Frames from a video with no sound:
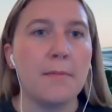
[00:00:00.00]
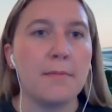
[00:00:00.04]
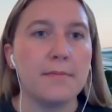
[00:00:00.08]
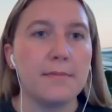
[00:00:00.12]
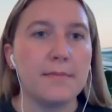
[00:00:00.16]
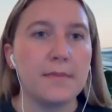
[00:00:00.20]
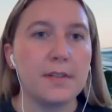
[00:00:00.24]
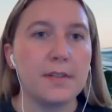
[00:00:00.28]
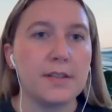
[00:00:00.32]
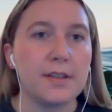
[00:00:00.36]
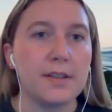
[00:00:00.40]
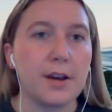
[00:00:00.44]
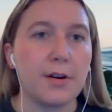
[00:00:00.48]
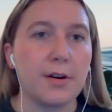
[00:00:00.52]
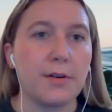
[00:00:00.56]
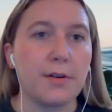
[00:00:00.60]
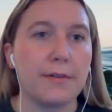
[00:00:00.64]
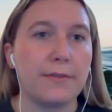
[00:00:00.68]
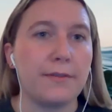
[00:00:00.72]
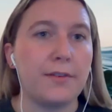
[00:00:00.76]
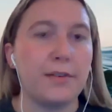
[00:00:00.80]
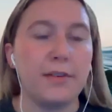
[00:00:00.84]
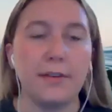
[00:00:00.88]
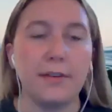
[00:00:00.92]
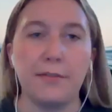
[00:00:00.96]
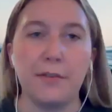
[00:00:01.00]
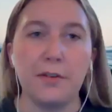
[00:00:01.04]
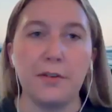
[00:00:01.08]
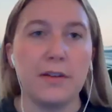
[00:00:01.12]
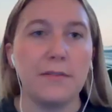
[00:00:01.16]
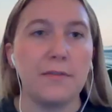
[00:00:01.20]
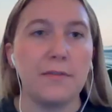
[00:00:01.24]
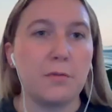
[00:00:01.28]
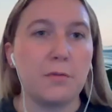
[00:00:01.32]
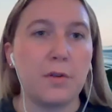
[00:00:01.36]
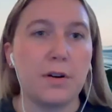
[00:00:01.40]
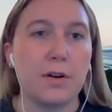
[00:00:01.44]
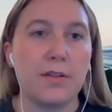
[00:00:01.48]
So if you
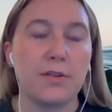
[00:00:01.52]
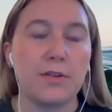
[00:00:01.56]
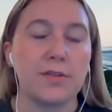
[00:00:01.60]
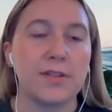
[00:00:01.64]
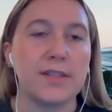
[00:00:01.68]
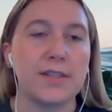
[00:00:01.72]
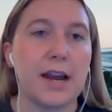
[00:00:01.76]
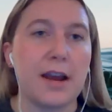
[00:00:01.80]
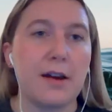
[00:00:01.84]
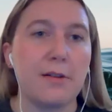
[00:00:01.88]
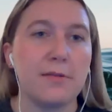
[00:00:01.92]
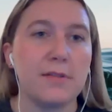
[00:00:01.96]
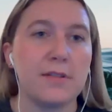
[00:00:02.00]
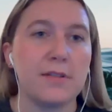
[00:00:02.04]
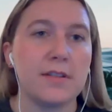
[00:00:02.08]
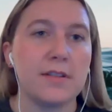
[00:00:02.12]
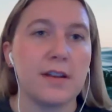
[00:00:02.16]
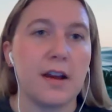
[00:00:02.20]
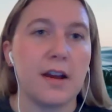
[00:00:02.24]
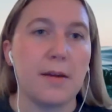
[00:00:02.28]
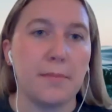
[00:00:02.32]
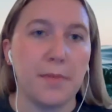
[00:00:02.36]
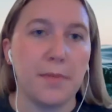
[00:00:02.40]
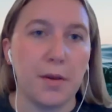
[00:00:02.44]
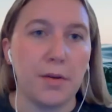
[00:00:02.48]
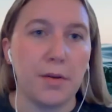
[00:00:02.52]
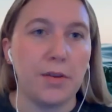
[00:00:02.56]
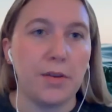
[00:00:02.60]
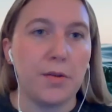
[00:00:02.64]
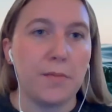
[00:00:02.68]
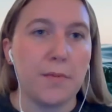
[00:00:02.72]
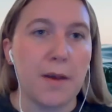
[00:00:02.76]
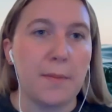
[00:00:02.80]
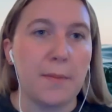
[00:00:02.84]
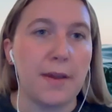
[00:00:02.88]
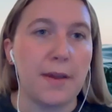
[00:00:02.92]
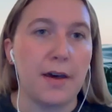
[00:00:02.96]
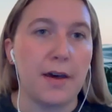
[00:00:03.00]
live in one of those towns, you
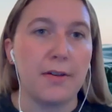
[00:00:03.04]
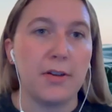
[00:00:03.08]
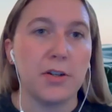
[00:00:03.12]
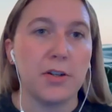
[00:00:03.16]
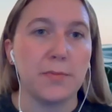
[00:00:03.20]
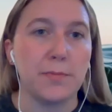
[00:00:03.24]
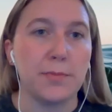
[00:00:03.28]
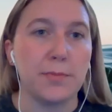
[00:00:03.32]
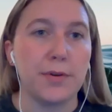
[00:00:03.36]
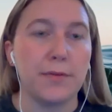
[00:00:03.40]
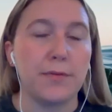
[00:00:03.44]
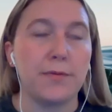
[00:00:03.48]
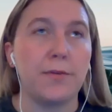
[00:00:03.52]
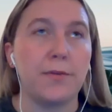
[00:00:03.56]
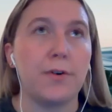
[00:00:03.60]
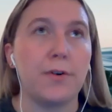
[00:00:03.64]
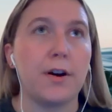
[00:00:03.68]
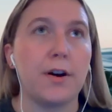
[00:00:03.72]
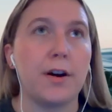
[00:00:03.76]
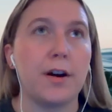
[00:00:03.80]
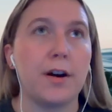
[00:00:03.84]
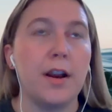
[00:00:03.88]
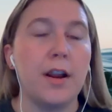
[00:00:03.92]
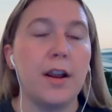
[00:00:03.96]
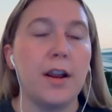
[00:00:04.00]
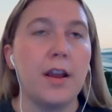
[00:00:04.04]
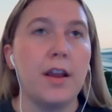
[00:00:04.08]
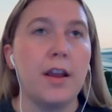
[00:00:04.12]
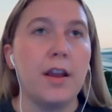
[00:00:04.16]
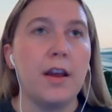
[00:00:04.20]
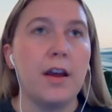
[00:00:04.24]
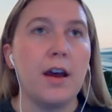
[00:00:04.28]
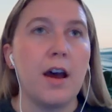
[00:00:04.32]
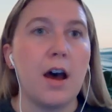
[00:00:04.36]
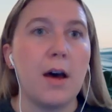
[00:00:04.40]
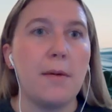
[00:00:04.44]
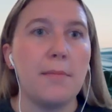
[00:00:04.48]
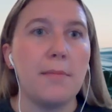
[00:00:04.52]
might be eligible for
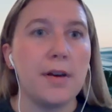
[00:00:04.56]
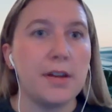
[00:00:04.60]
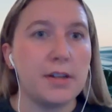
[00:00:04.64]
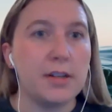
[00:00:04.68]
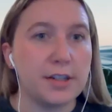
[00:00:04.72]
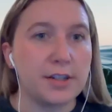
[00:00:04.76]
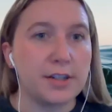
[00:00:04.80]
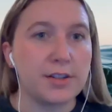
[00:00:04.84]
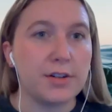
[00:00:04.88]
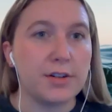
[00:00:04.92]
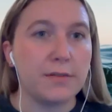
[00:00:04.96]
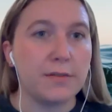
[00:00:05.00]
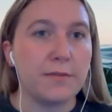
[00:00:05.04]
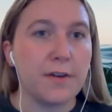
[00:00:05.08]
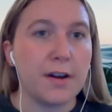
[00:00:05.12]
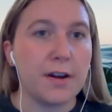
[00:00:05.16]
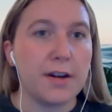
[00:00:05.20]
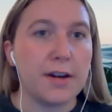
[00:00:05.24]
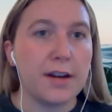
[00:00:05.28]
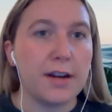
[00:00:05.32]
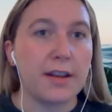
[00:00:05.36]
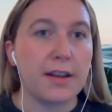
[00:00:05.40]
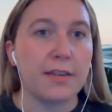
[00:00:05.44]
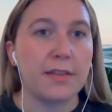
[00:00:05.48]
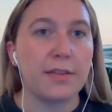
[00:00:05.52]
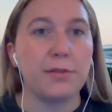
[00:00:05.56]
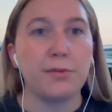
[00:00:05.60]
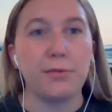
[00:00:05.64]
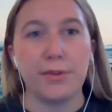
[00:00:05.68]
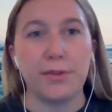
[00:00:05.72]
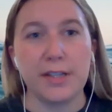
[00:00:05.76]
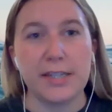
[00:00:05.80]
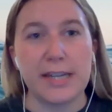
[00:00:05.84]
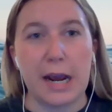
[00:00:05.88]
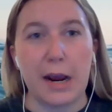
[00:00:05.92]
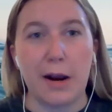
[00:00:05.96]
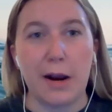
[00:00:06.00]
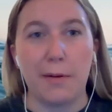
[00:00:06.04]
additional funding through
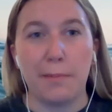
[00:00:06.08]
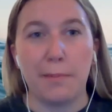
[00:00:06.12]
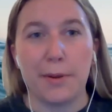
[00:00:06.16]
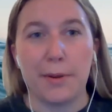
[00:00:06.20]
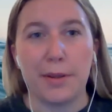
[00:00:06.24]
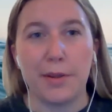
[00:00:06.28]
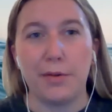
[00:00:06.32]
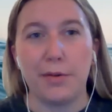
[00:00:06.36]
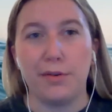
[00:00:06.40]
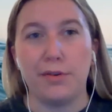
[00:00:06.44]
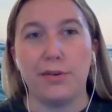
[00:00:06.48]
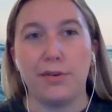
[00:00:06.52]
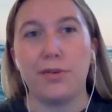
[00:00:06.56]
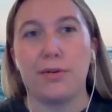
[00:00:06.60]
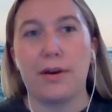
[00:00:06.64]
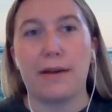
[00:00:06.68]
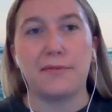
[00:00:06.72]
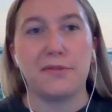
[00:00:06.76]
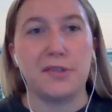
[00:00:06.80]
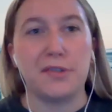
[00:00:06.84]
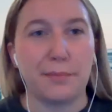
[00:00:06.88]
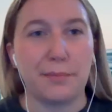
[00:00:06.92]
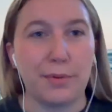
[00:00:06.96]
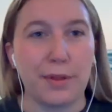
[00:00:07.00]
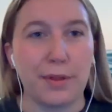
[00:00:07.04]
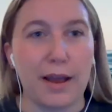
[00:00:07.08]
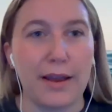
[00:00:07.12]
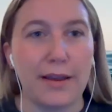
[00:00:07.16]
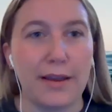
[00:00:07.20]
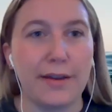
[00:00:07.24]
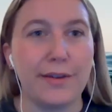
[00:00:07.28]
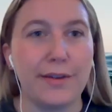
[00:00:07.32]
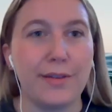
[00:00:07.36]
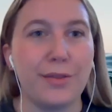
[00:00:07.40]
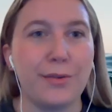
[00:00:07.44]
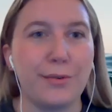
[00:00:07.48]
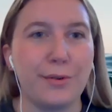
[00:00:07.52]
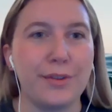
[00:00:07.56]
the town, but you have to apply
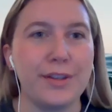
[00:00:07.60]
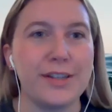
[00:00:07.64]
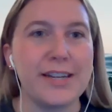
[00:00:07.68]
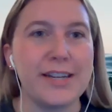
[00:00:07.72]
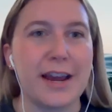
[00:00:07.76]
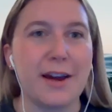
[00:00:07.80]
through the town.